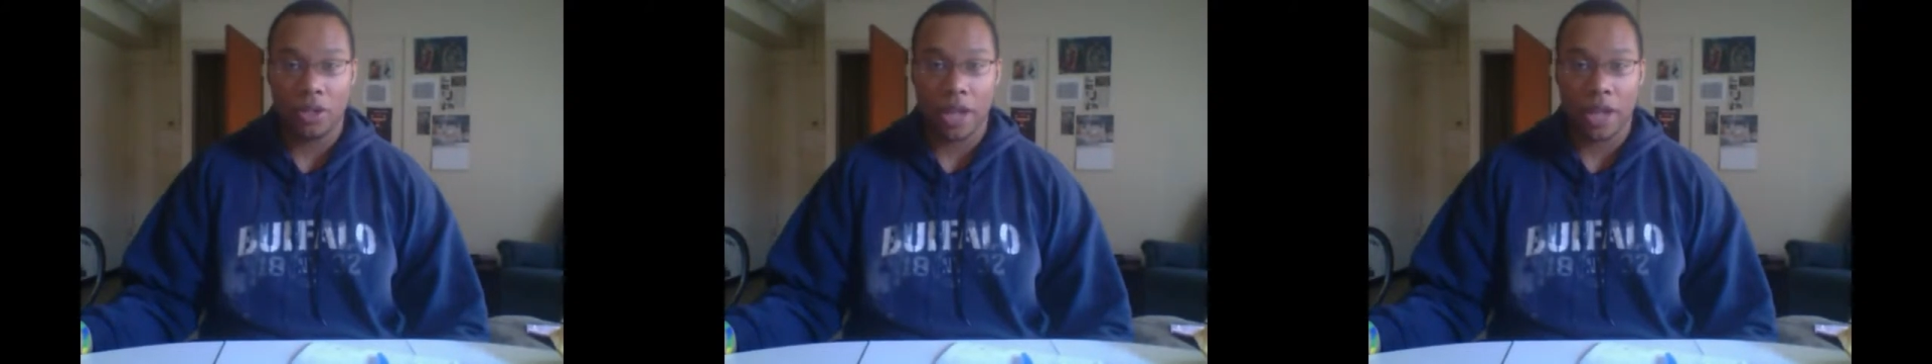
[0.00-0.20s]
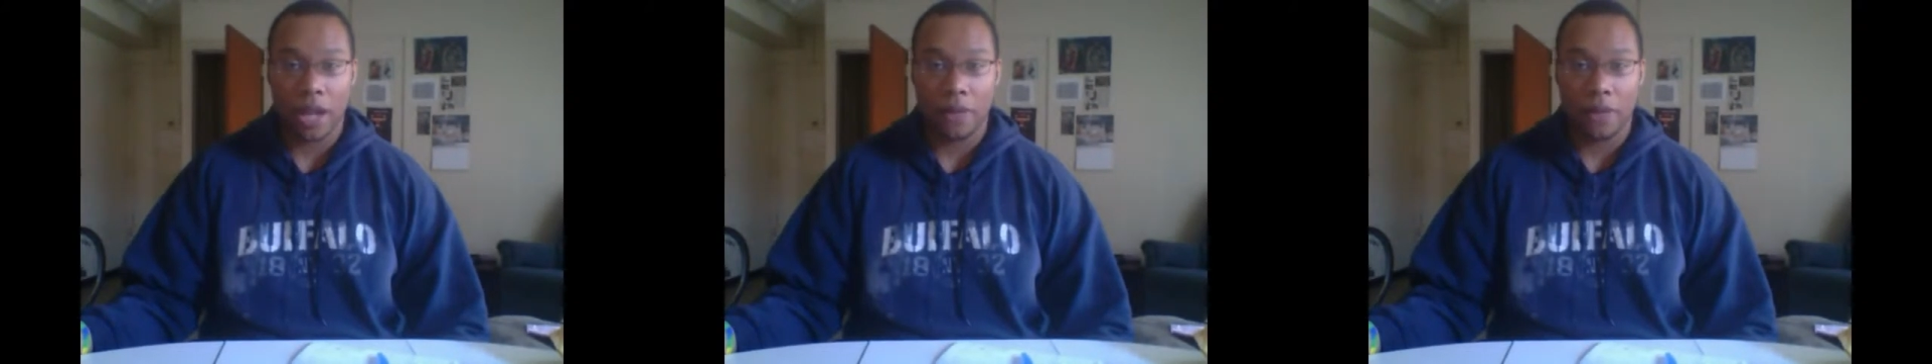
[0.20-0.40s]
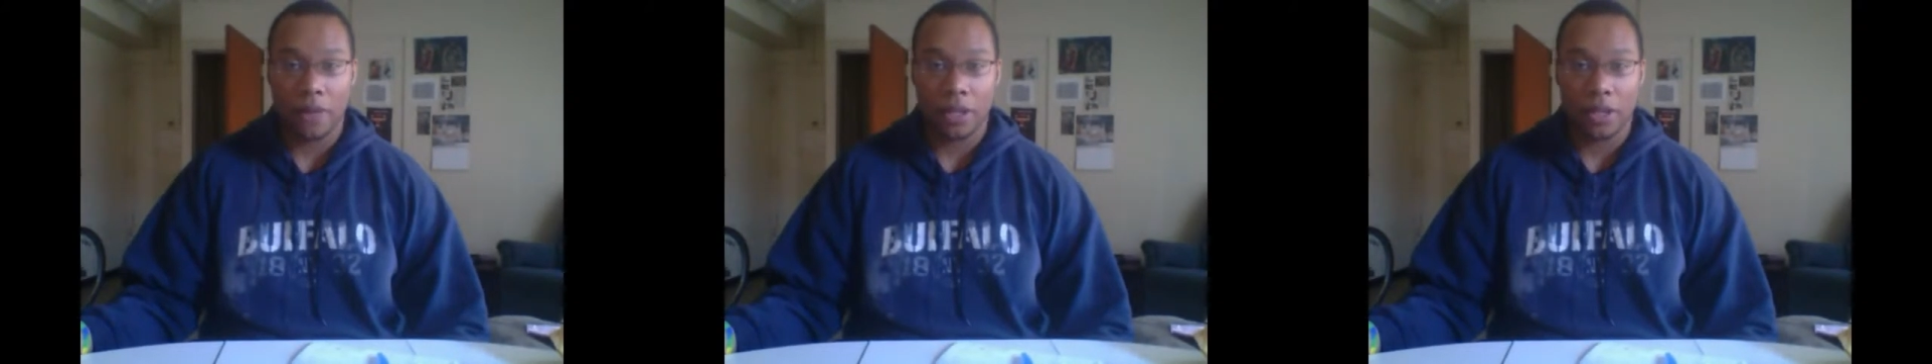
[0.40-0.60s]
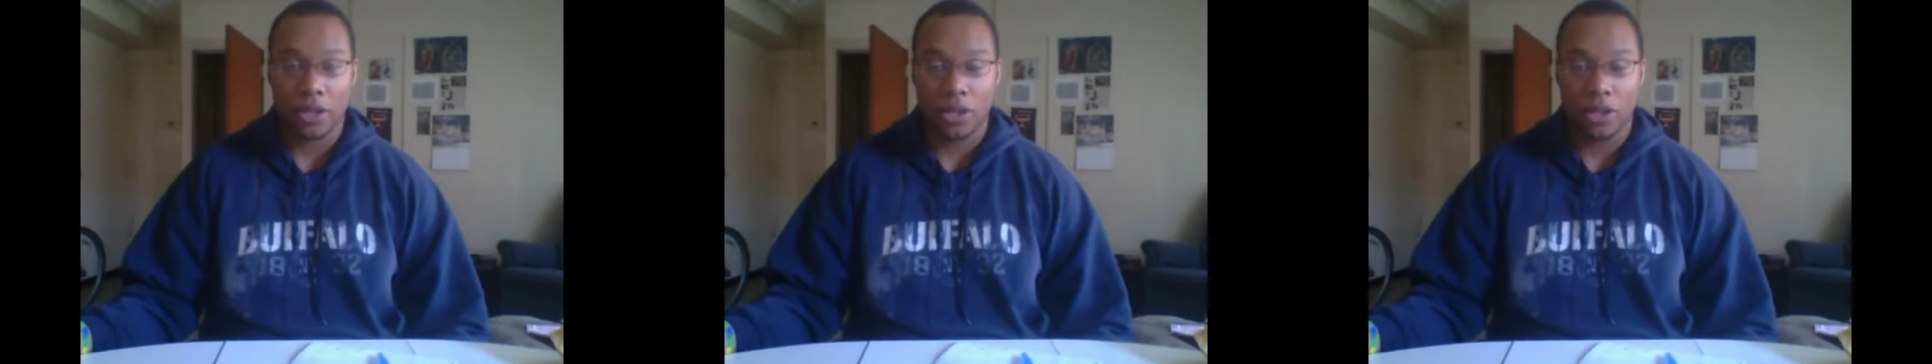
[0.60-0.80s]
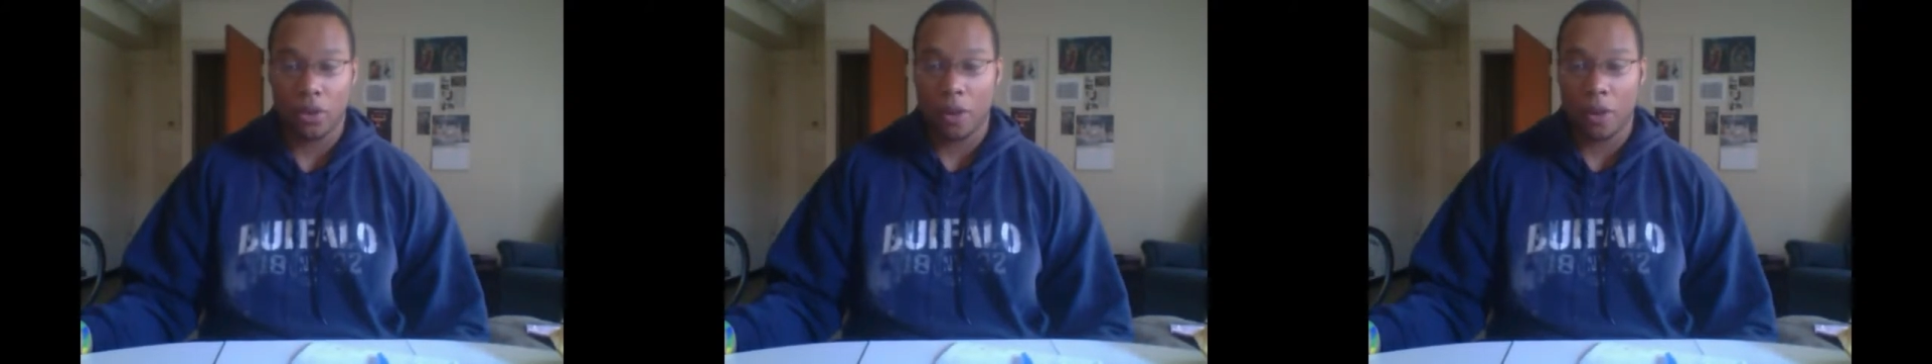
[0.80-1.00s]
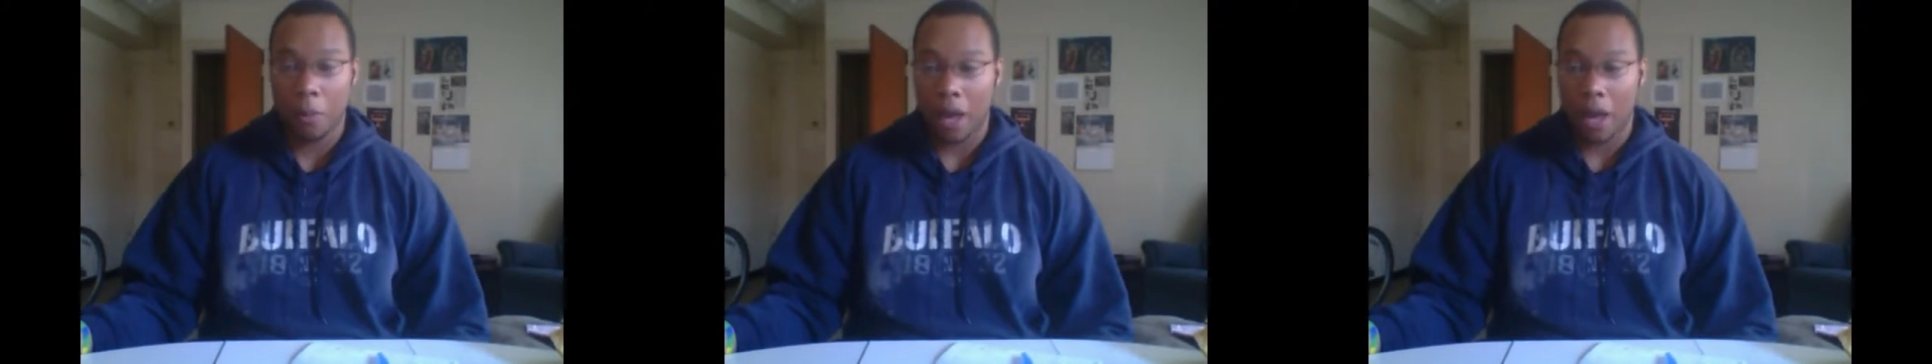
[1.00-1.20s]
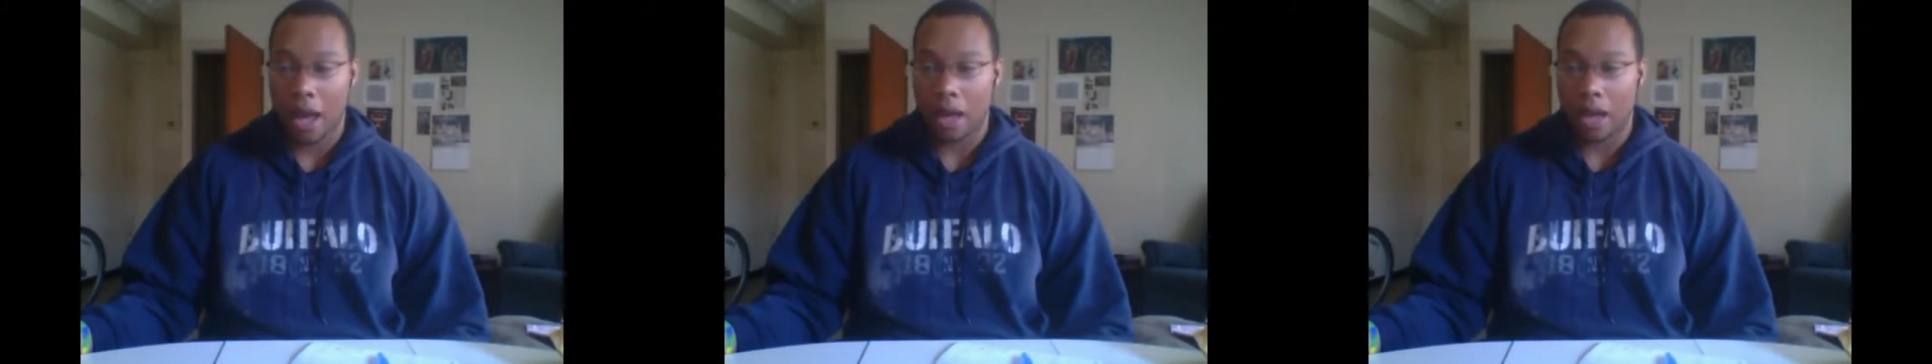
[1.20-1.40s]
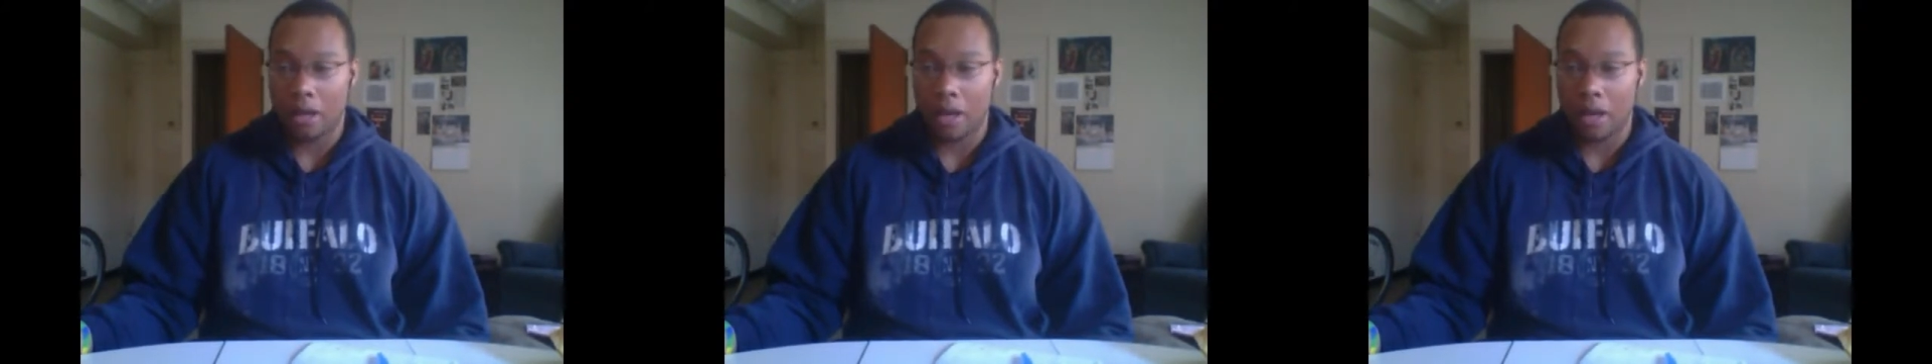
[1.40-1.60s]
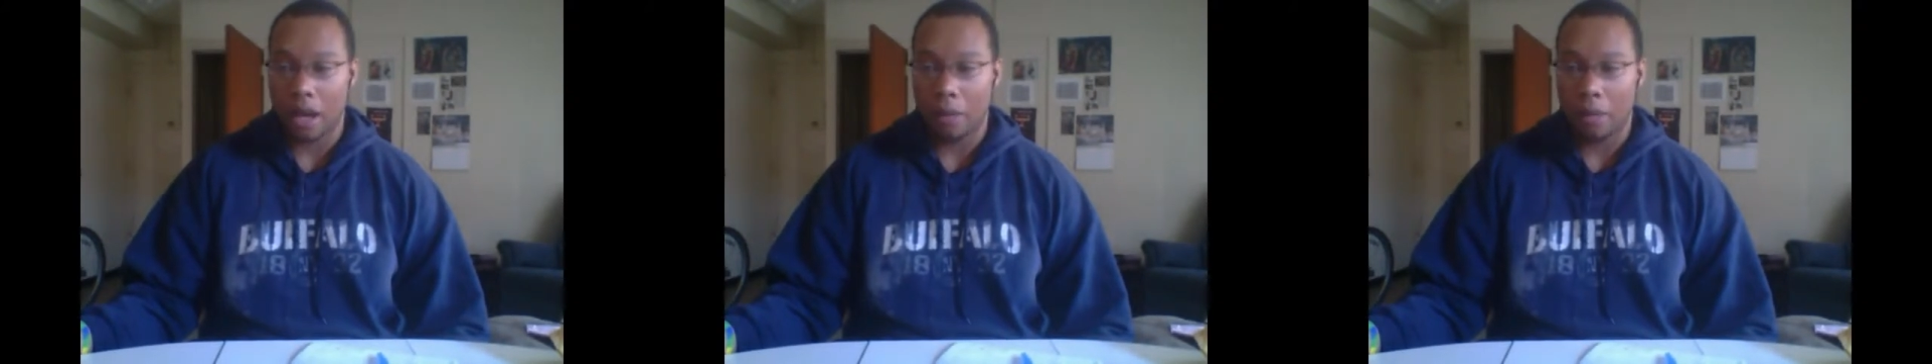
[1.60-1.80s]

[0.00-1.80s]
take a visit to him and,